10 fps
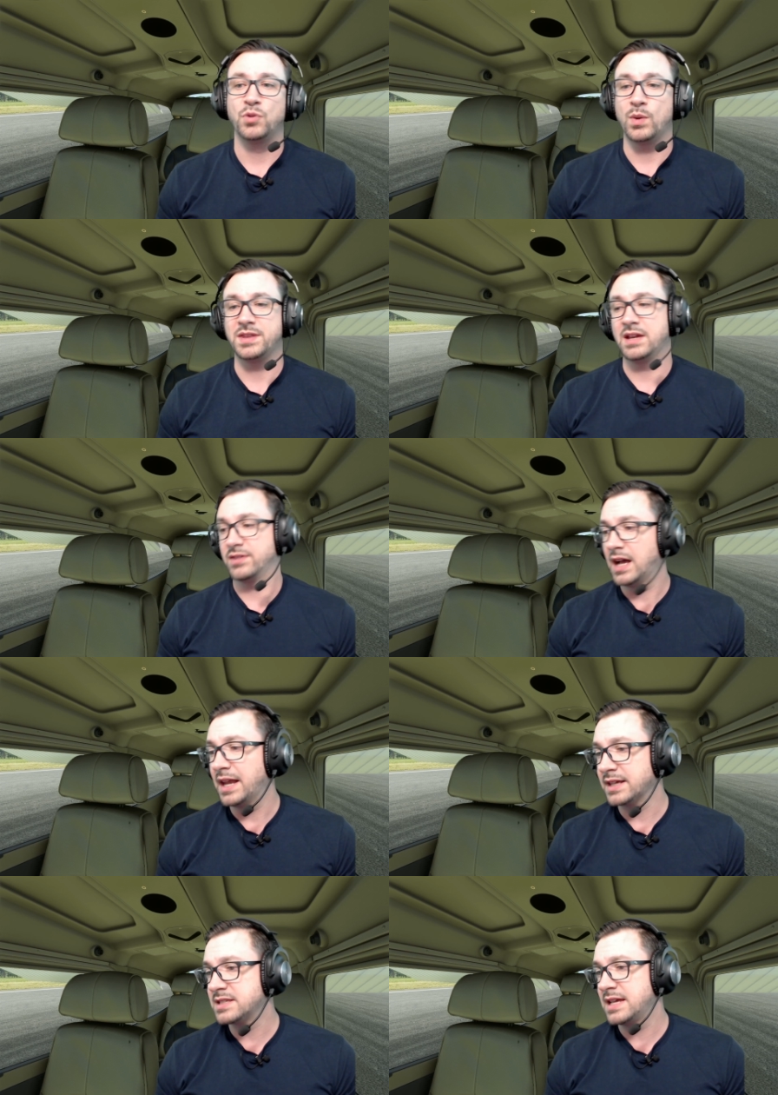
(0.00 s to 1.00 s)
The way the
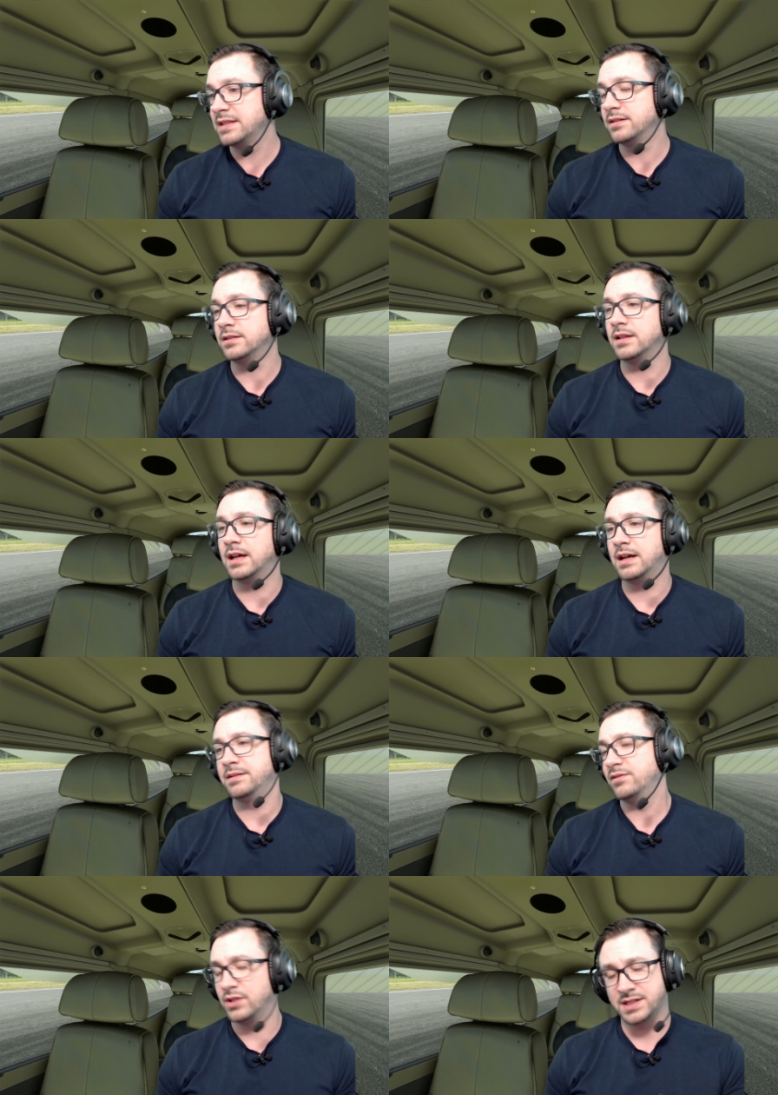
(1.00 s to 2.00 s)
avionics
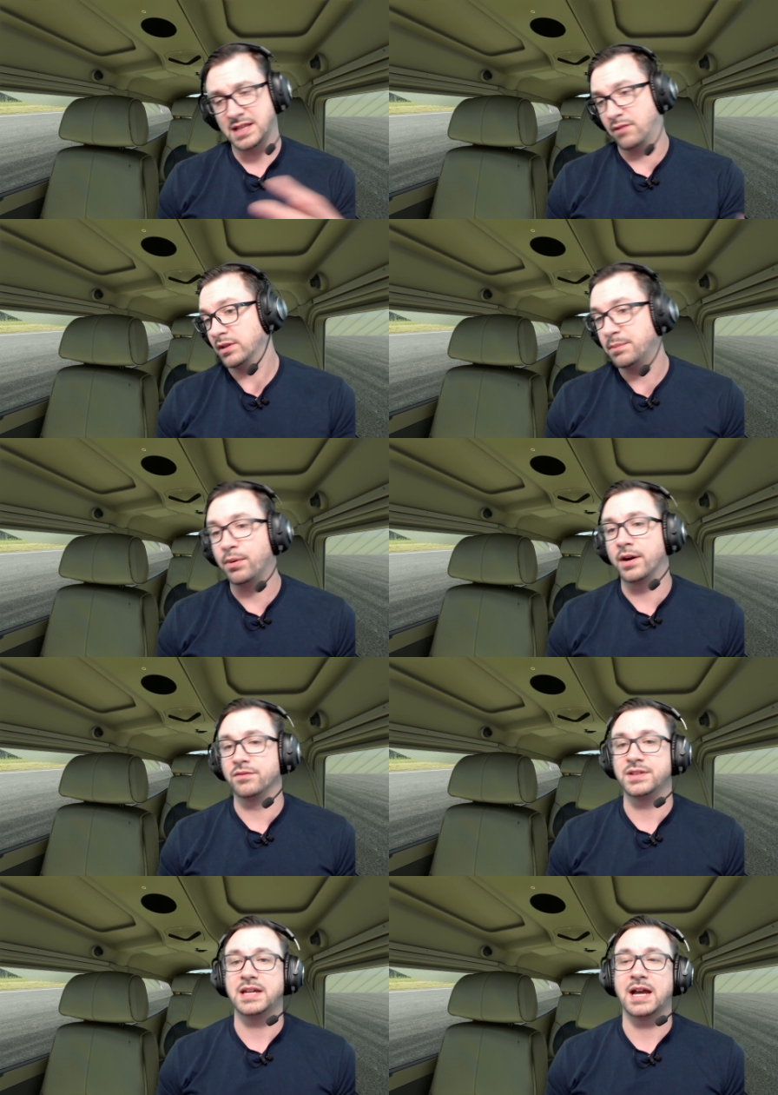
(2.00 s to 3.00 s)
handle, even though that's not really part
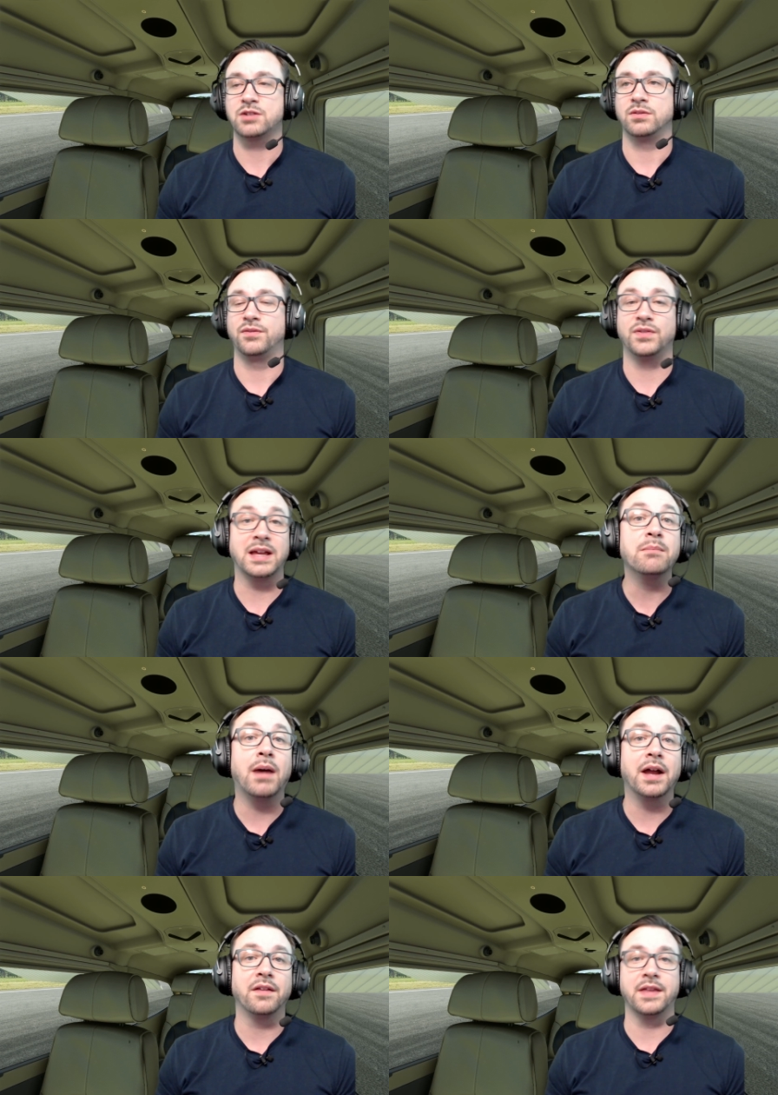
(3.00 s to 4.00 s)
of the actual flight
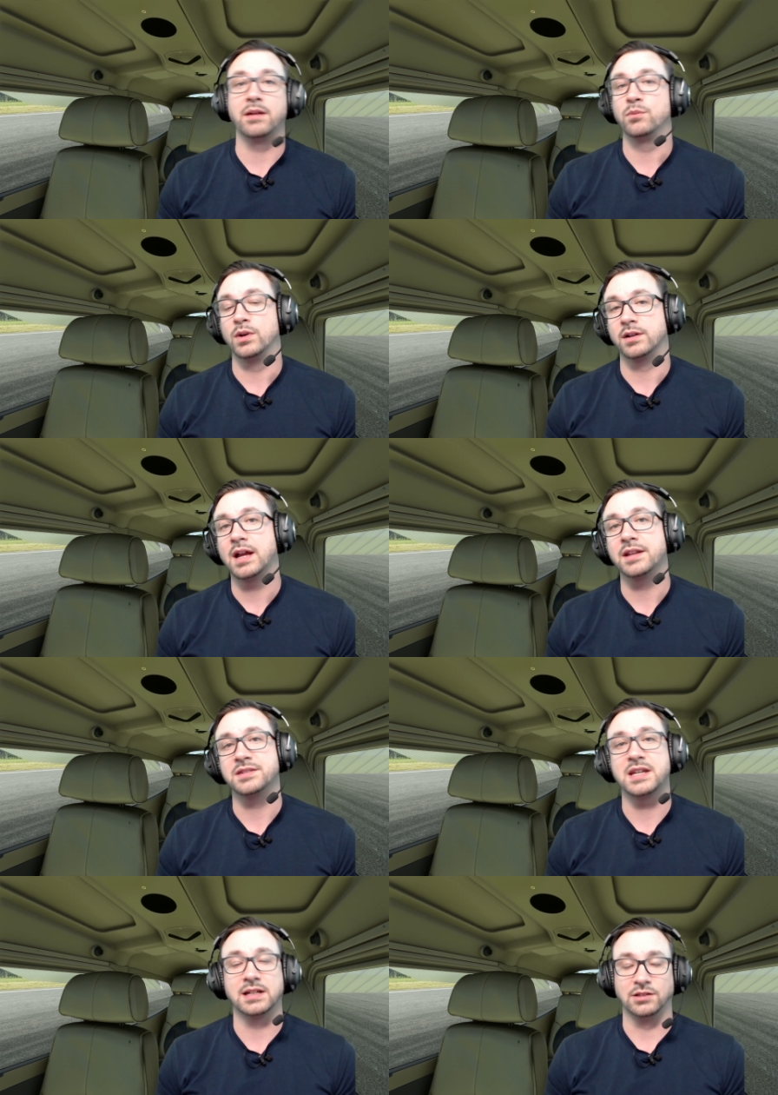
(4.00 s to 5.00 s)
model that we're kind
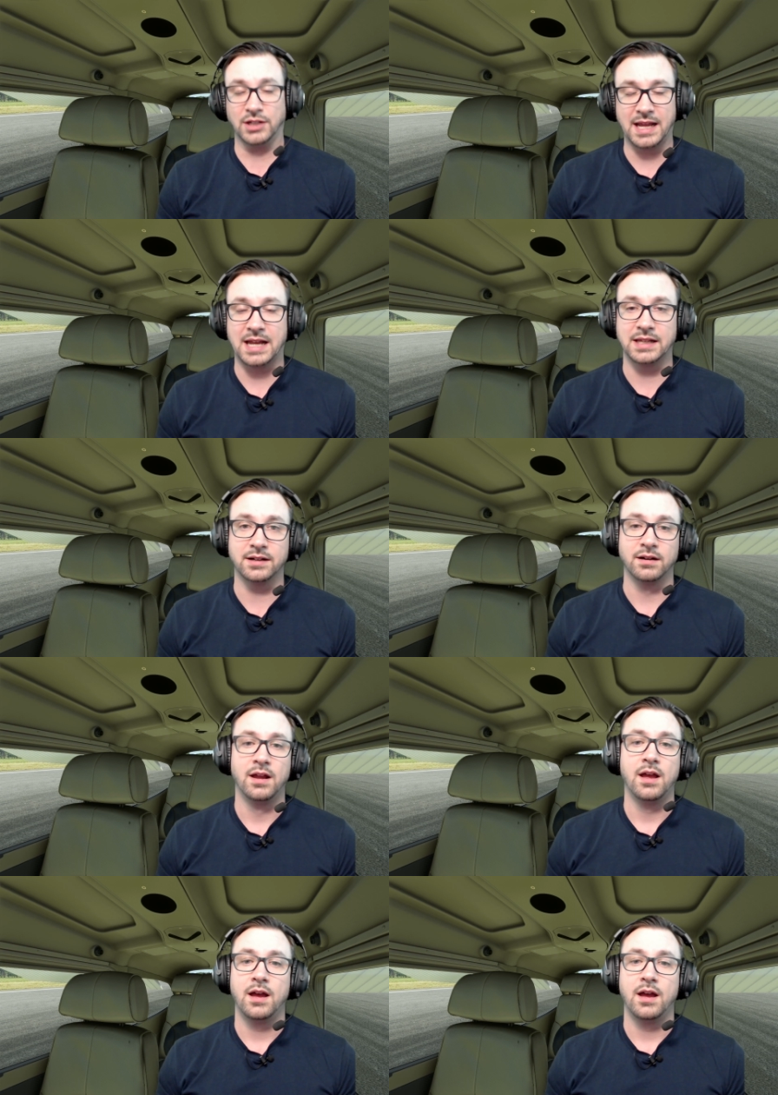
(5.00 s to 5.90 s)
of taking a look at here.